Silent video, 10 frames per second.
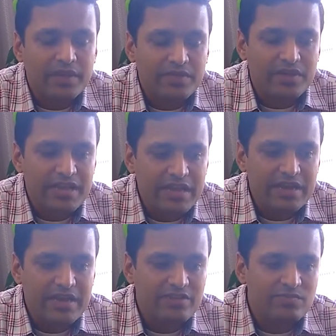the
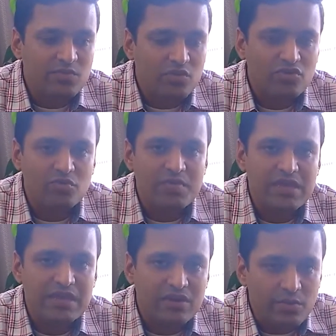DNA is more to
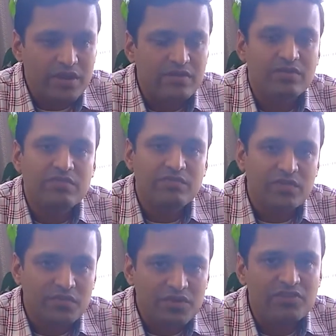be innovative,
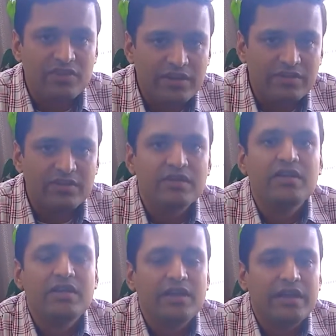differentiated,
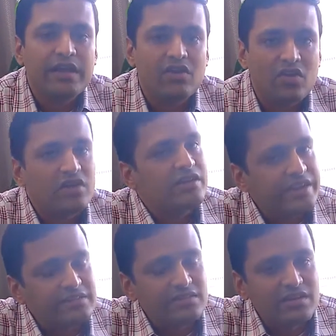and not
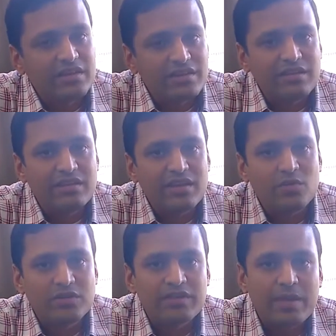necessarily
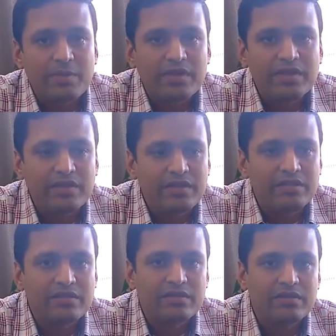recreate what's happening
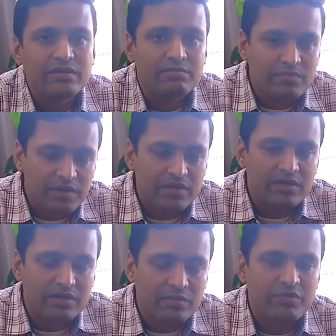in
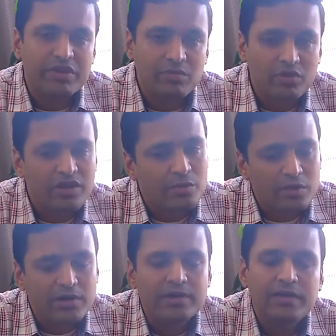the brick and mortar
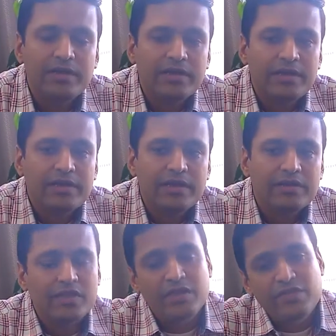world.
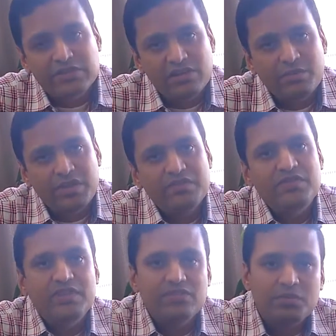The conventional
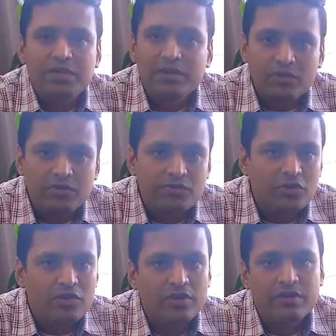NBFCs typically look
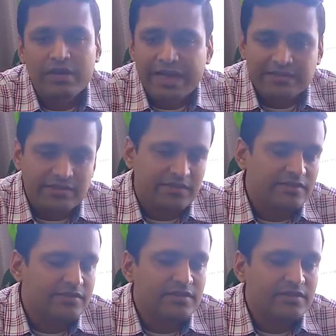for assets,